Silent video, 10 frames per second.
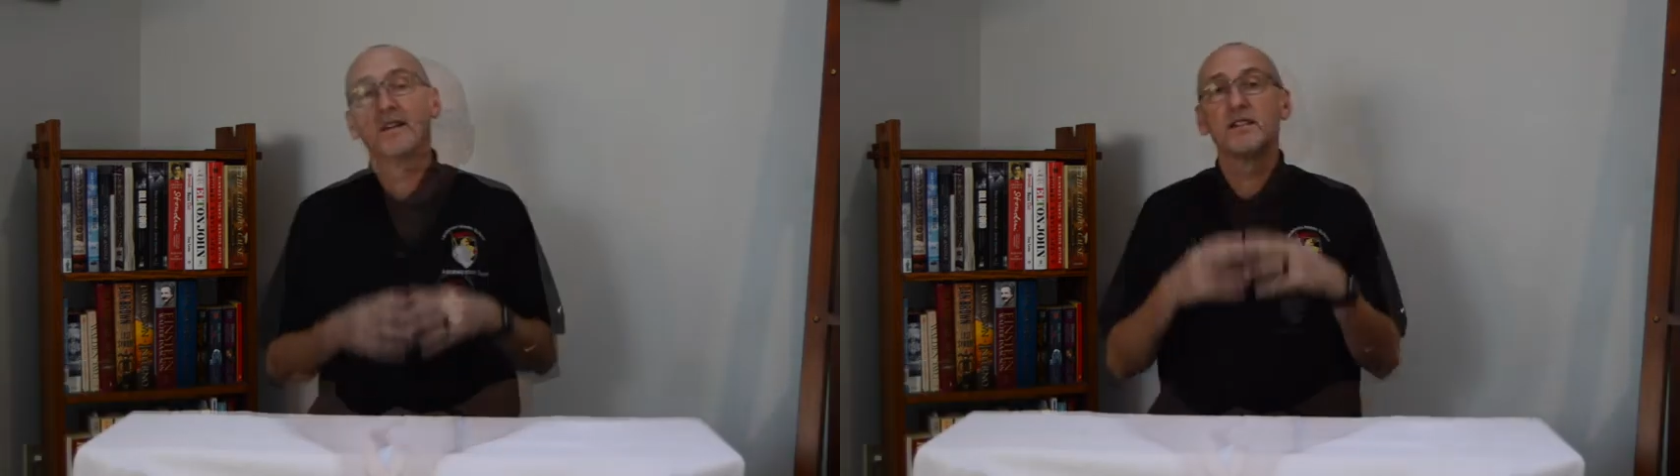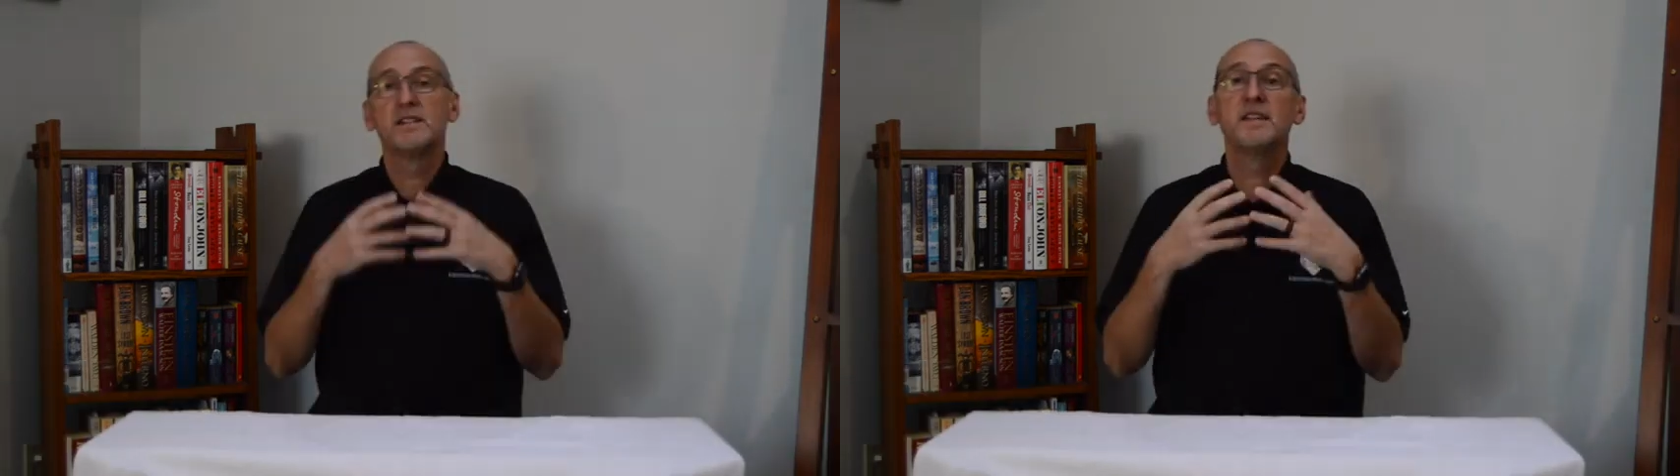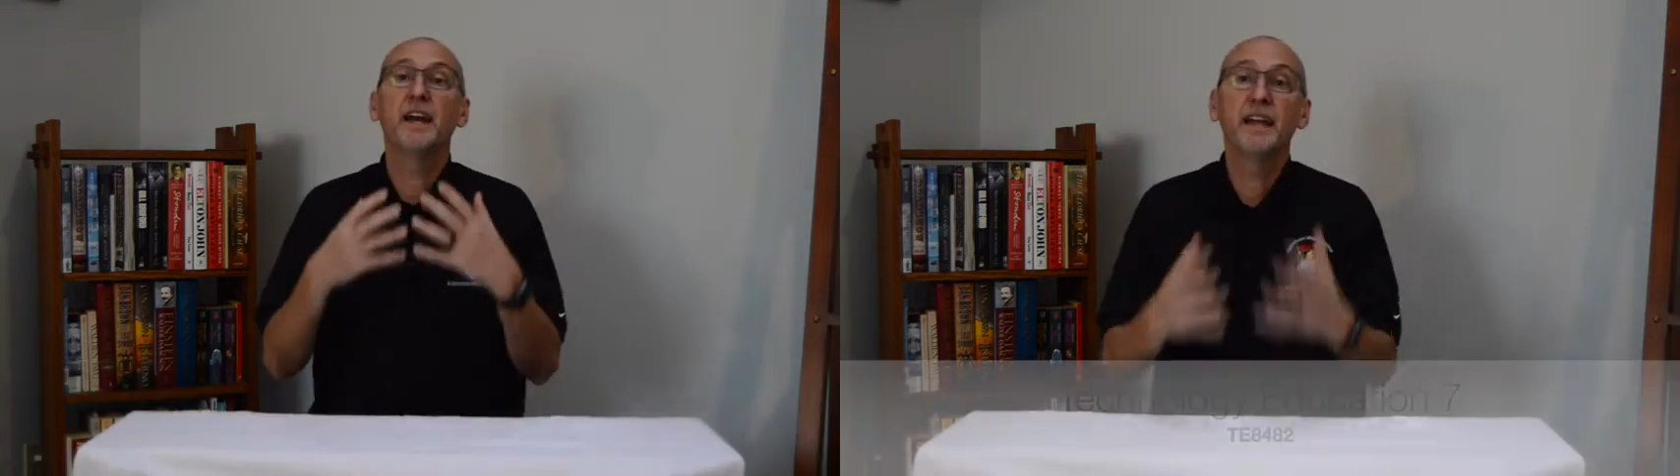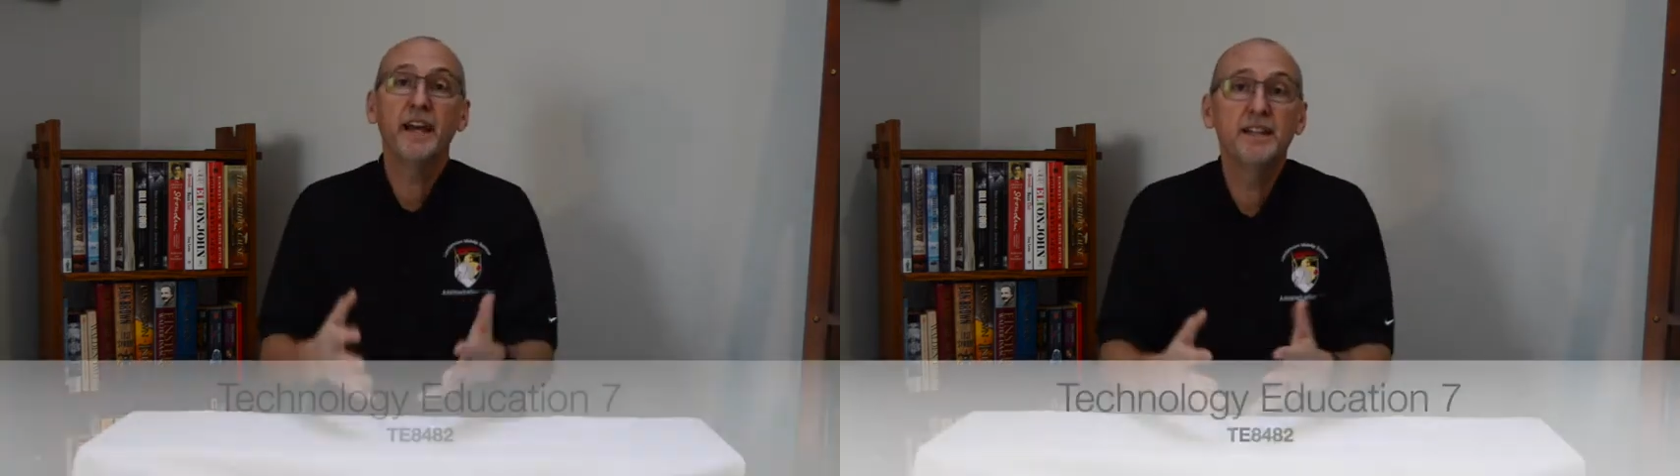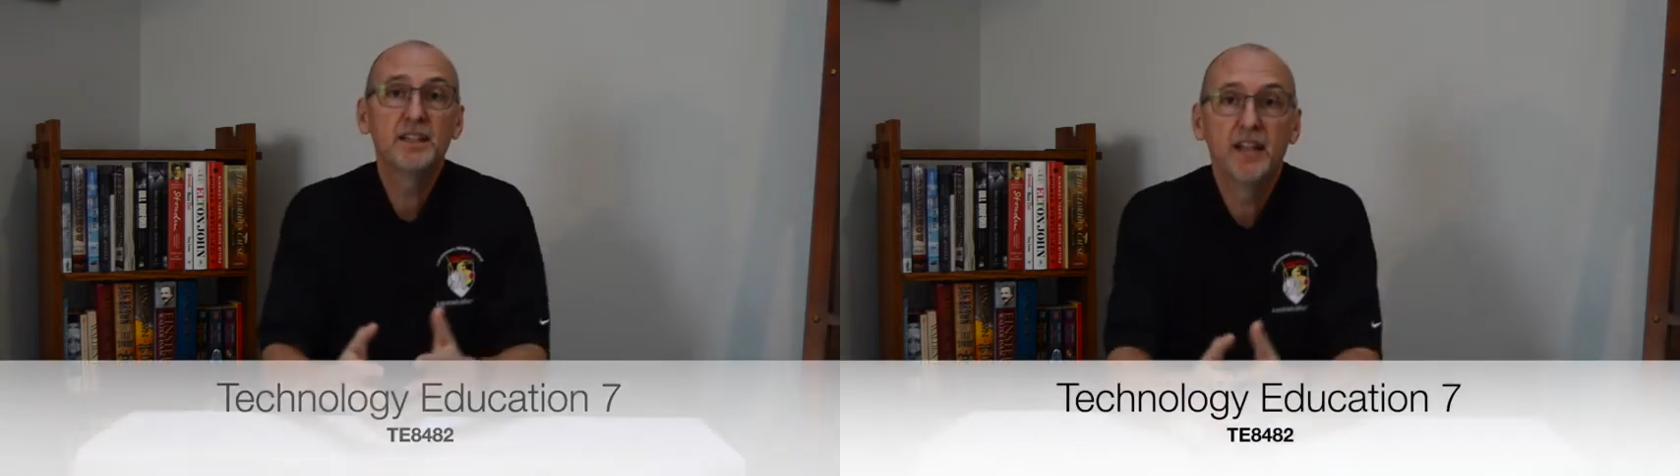The Tech
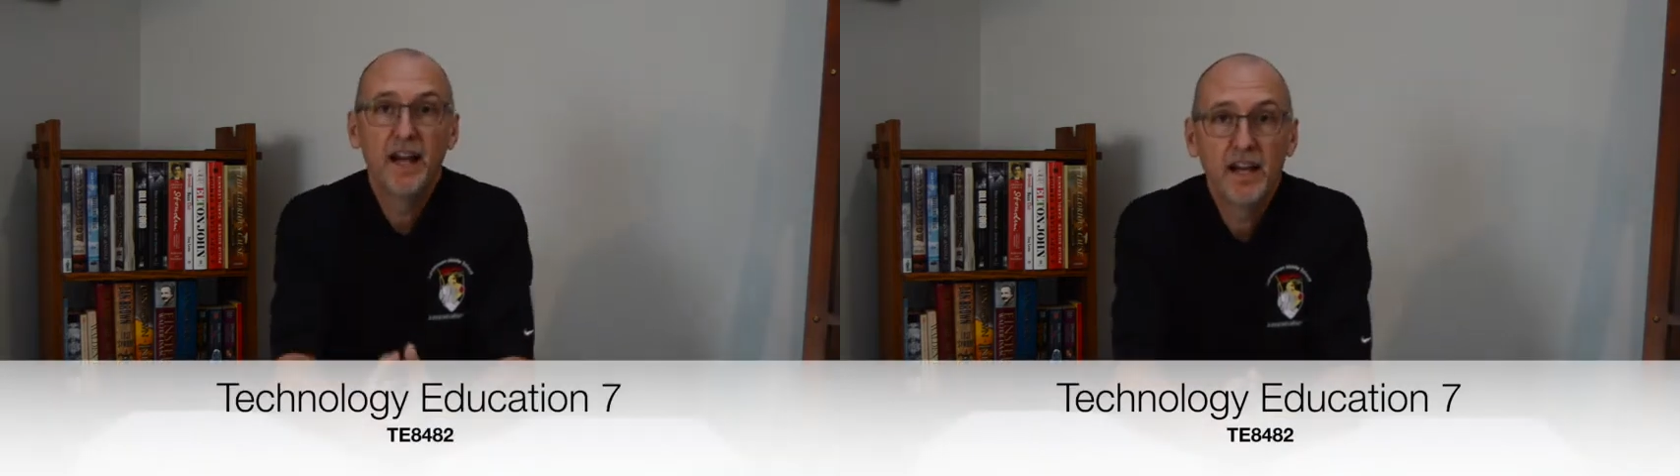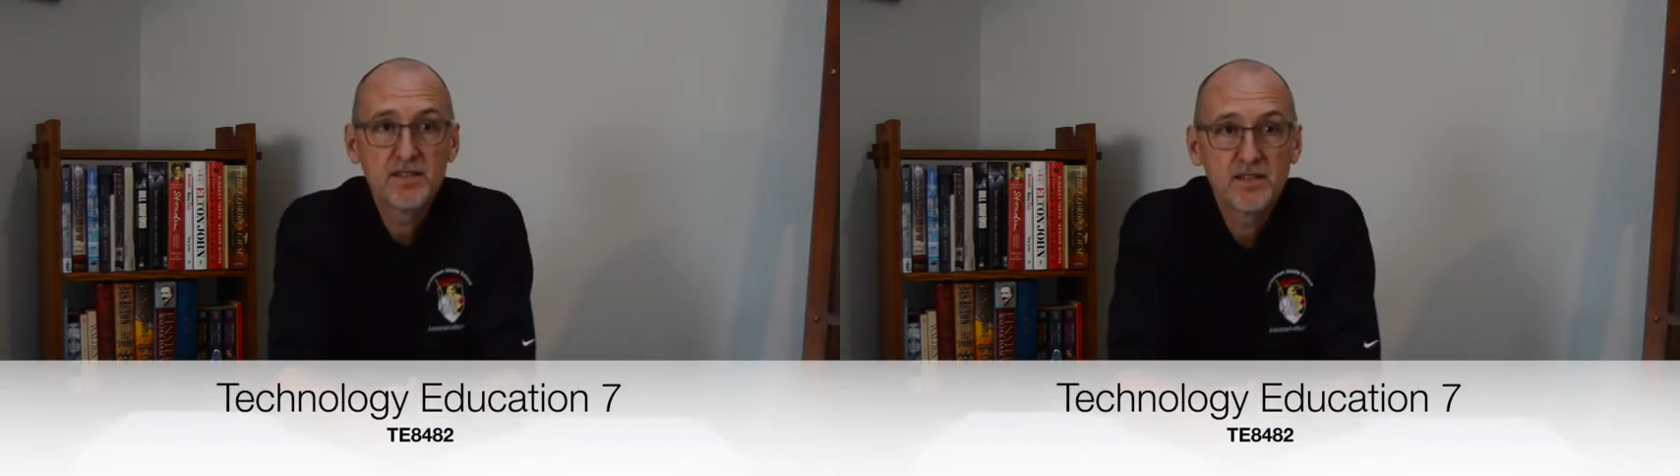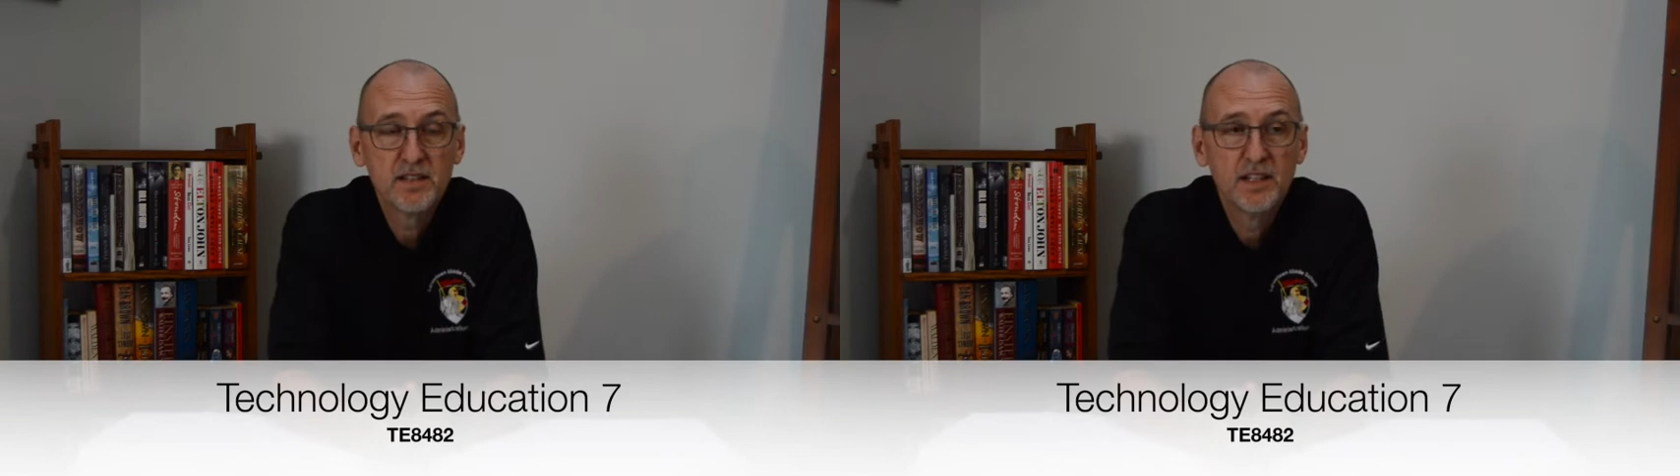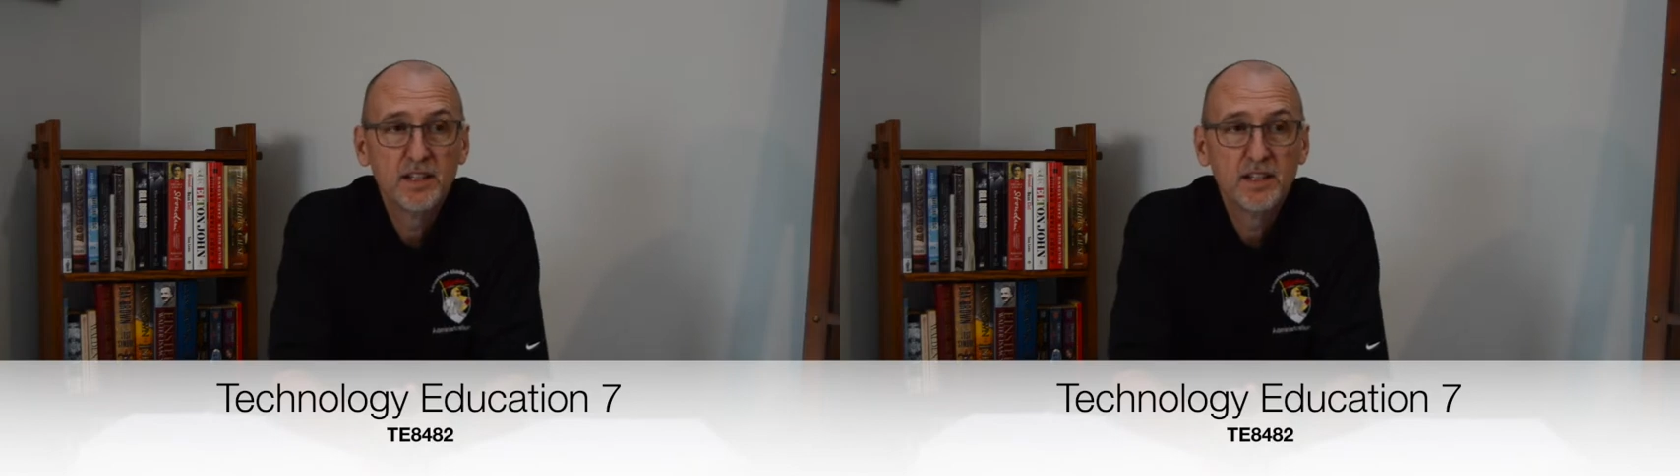Ed class,